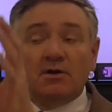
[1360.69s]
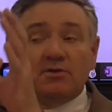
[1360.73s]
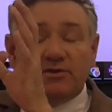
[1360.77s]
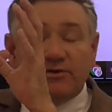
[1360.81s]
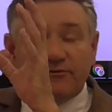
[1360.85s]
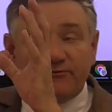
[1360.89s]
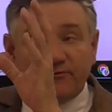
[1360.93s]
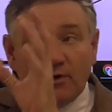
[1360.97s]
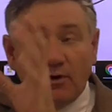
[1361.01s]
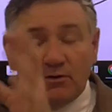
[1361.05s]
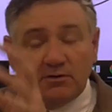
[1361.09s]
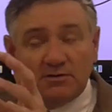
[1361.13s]

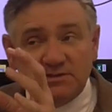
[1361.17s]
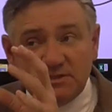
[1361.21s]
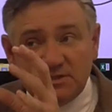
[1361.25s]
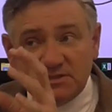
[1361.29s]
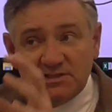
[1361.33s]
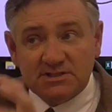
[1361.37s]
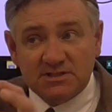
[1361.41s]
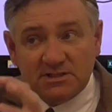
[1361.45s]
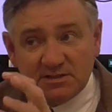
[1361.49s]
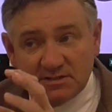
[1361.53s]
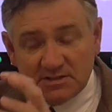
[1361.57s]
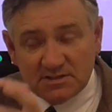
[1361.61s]
The
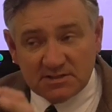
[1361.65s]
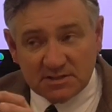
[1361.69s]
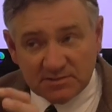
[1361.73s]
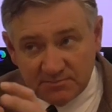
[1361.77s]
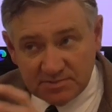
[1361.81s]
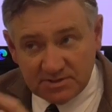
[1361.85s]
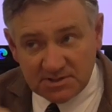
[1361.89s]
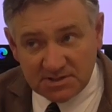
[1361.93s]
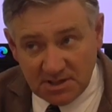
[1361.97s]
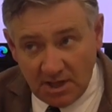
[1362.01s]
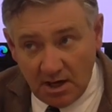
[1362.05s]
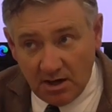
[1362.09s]
voltages
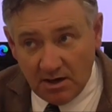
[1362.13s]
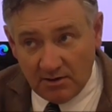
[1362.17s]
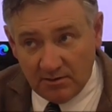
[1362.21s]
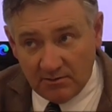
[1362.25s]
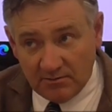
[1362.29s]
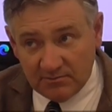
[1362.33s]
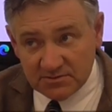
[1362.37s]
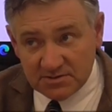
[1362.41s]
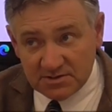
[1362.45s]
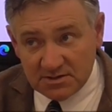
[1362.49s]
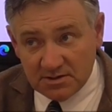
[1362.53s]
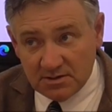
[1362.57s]

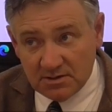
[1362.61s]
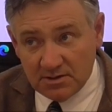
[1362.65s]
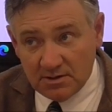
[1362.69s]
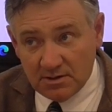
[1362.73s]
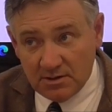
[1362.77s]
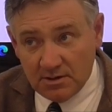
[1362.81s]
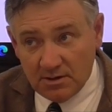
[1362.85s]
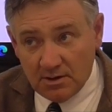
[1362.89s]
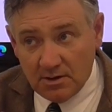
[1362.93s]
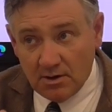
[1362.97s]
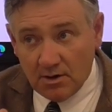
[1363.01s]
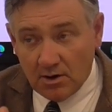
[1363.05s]
themselves
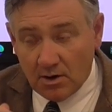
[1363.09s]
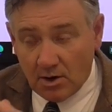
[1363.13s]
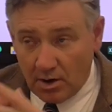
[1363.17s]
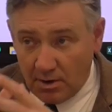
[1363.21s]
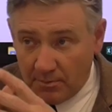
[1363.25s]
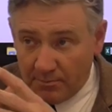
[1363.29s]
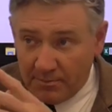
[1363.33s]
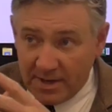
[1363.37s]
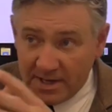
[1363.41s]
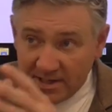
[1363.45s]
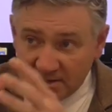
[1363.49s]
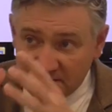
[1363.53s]

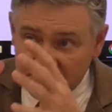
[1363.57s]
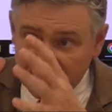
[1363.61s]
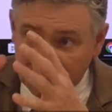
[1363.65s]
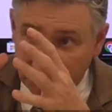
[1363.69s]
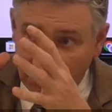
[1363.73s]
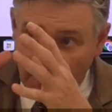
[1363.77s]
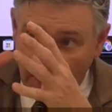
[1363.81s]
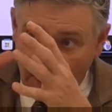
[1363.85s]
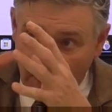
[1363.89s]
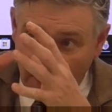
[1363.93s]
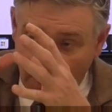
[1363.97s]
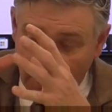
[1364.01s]
are based
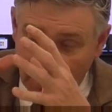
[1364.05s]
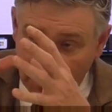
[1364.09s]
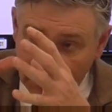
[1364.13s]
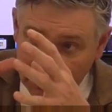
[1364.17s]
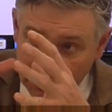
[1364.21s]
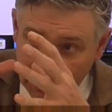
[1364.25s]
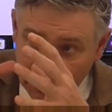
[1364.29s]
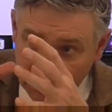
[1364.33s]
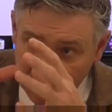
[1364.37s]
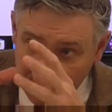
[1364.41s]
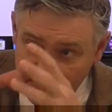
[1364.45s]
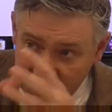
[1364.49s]

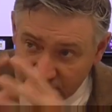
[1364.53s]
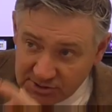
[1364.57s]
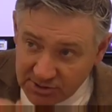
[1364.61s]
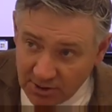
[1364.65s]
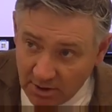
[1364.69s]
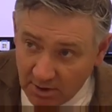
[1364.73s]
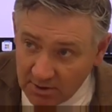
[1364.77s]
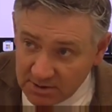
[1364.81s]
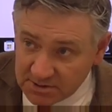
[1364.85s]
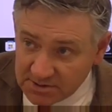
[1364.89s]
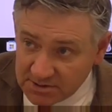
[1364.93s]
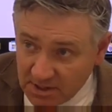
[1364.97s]
upon the
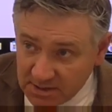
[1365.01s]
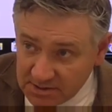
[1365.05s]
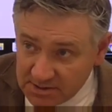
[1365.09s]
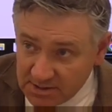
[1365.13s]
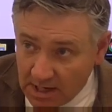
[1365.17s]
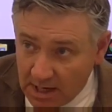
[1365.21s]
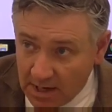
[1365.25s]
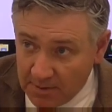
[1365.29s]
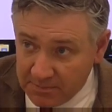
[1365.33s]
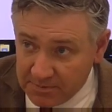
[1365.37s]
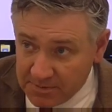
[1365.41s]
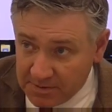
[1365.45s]
charge on
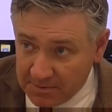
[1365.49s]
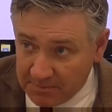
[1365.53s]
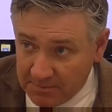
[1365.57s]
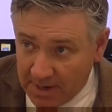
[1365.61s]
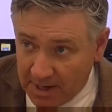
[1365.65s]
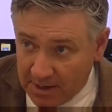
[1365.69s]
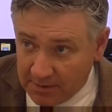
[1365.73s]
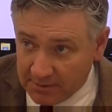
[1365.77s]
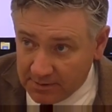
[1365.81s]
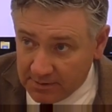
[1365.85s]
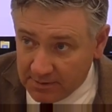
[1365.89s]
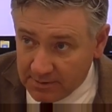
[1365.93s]
top of the
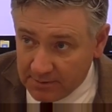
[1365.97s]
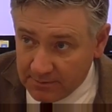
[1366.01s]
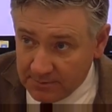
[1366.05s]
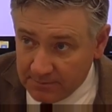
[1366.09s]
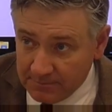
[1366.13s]
mountain.